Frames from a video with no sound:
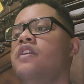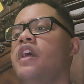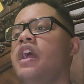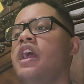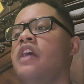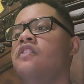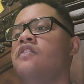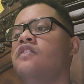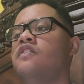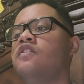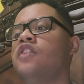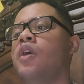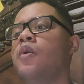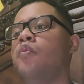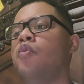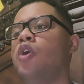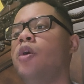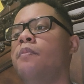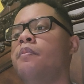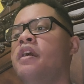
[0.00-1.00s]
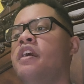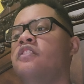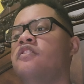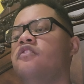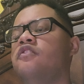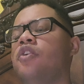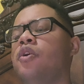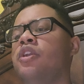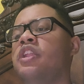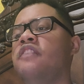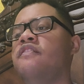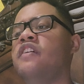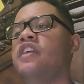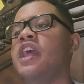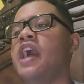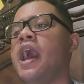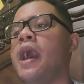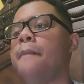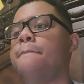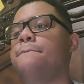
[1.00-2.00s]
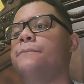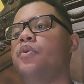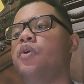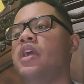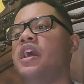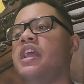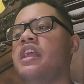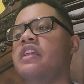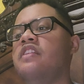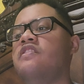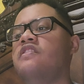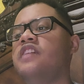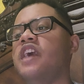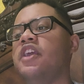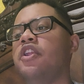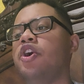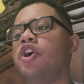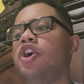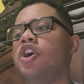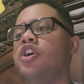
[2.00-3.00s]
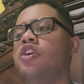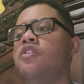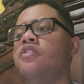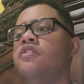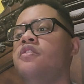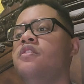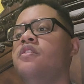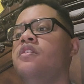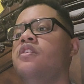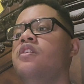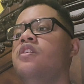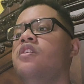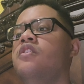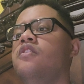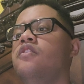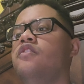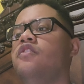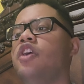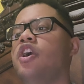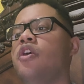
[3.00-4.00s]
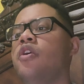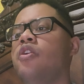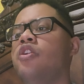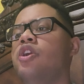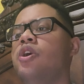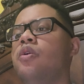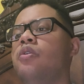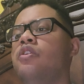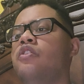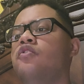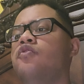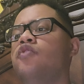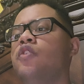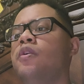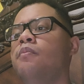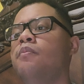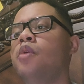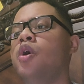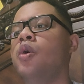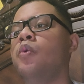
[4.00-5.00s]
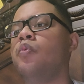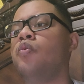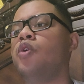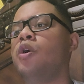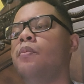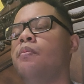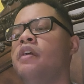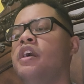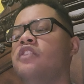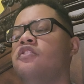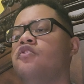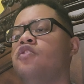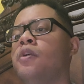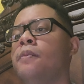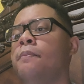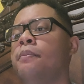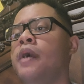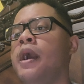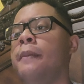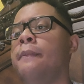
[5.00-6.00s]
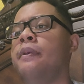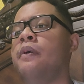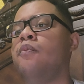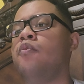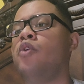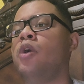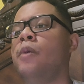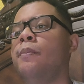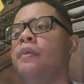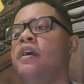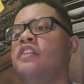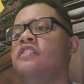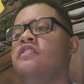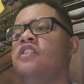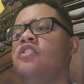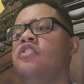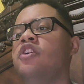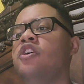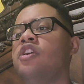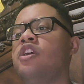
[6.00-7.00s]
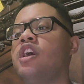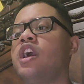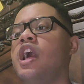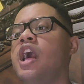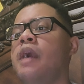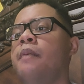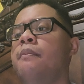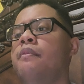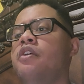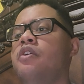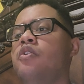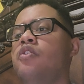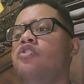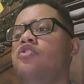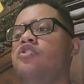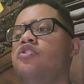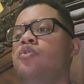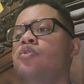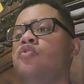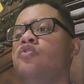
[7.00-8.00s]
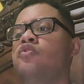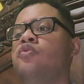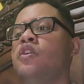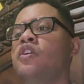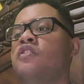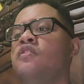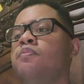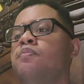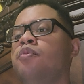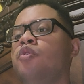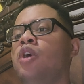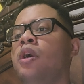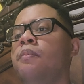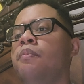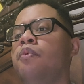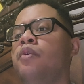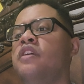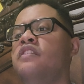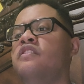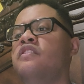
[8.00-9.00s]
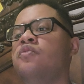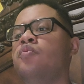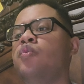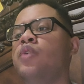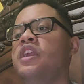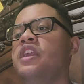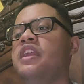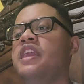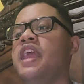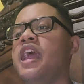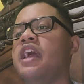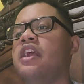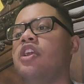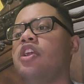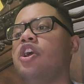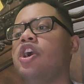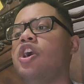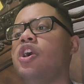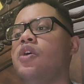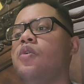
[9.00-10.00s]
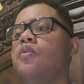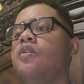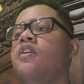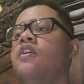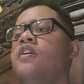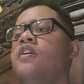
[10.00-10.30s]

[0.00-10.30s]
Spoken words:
And some robots don't even have brains at all. They're known as remote robots or puppet robots, and they're commonly used to explore places we can't go.